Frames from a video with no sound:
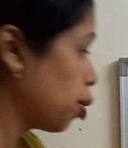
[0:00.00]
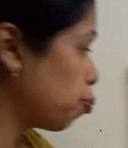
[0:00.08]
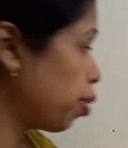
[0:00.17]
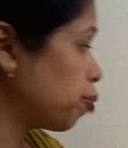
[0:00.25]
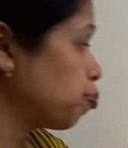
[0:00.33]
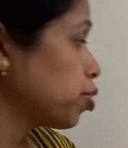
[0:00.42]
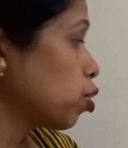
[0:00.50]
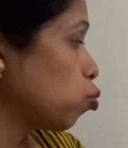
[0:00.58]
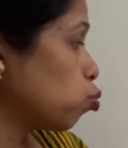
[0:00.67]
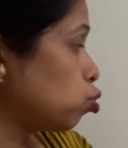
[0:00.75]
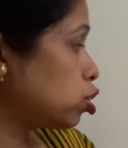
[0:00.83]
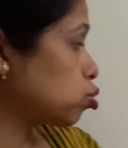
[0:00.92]
But
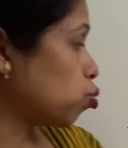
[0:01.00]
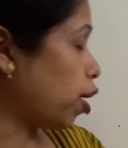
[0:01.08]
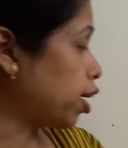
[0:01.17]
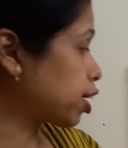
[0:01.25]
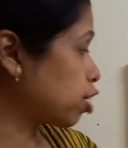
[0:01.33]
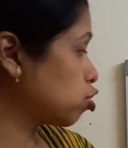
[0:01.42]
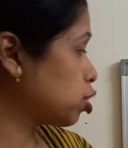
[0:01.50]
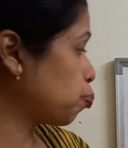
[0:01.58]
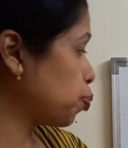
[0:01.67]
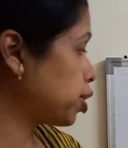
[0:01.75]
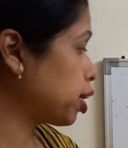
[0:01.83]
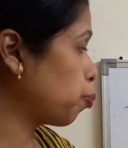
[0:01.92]
what kind of the
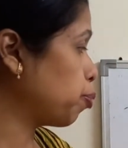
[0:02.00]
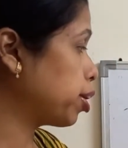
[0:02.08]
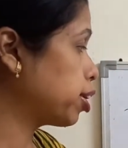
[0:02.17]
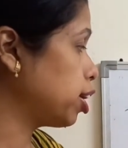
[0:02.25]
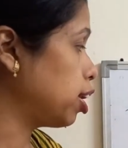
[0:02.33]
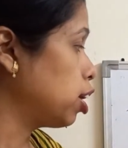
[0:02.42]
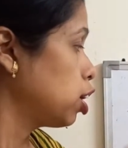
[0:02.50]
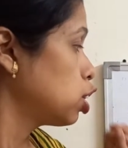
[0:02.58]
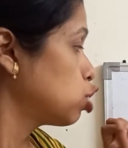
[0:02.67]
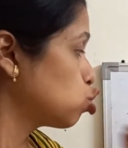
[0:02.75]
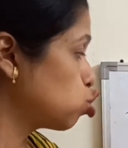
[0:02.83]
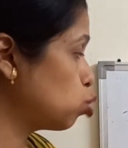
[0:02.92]
p-type material
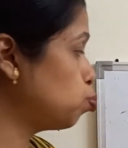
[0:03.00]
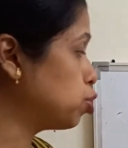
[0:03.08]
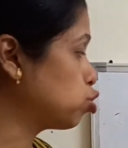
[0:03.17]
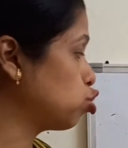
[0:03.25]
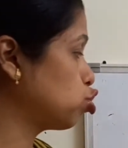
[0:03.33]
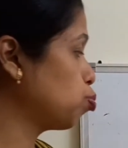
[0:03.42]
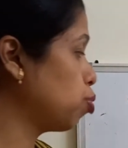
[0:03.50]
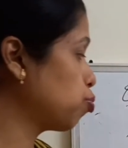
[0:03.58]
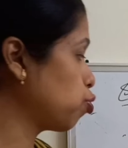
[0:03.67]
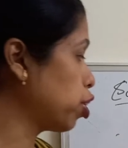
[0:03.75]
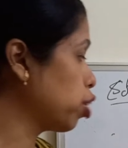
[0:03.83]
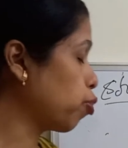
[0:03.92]
should be suitable
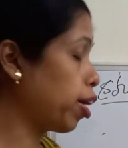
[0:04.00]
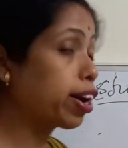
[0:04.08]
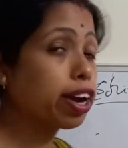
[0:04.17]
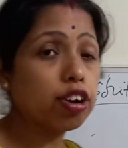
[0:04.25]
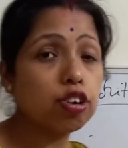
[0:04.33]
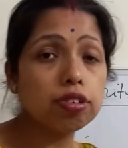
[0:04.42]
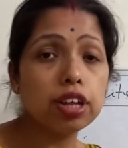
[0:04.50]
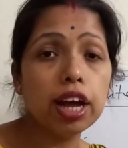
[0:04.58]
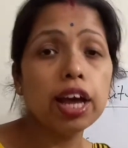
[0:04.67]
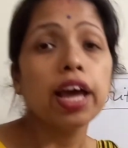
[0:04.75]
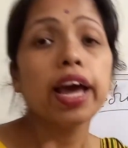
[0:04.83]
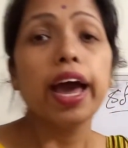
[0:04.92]
for a what kind of the
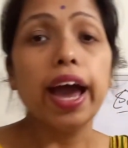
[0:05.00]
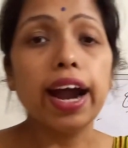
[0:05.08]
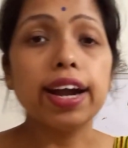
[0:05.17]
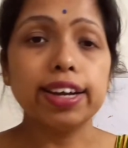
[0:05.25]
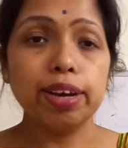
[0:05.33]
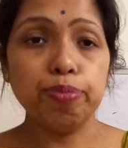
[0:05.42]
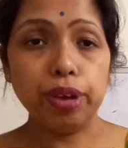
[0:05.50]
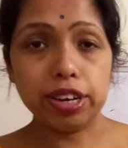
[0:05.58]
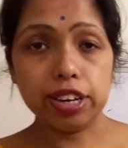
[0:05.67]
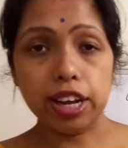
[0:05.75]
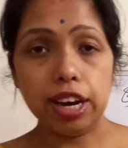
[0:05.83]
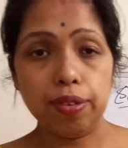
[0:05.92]
n-type
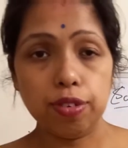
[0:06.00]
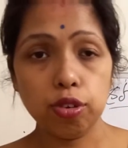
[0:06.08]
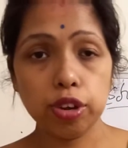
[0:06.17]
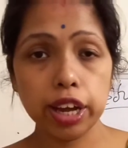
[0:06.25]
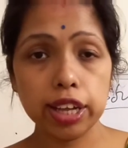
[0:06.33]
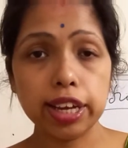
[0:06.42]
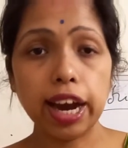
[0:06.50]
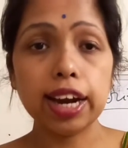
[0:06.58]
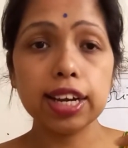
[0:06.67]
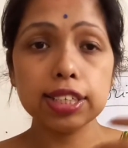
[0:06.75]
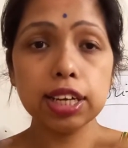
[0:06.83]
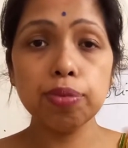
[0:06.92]
material? Okay, there
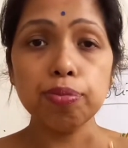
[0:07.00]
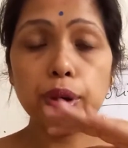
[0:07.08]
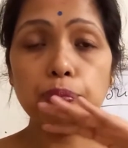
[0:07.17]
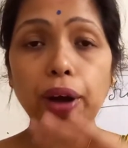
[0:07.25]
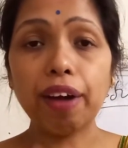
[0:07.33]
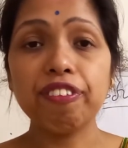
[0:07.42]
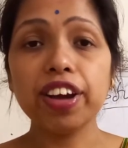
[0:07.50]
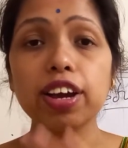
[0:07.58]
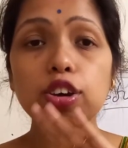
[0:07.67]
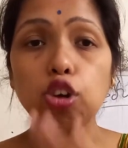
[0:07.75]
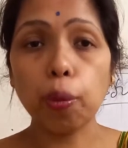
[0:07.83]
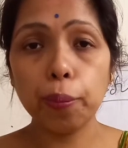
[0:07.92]
is a
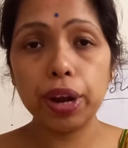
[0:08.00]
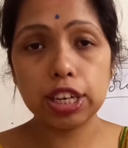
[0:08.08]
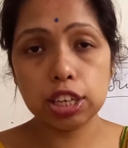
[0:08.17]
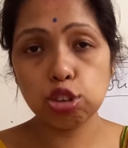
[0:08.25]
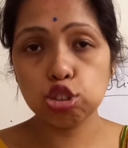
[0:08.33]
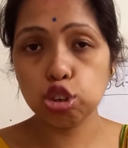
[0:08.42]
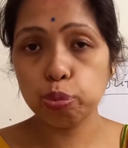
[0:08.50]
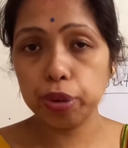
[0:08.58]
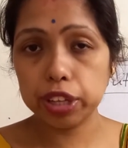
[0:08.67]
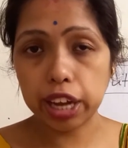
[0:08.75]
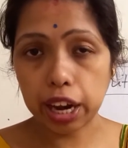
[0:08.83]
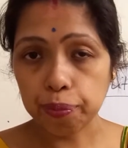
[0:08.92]
perfect combination should be
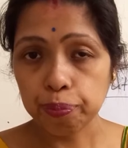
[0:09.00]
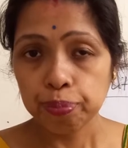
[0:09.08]
there.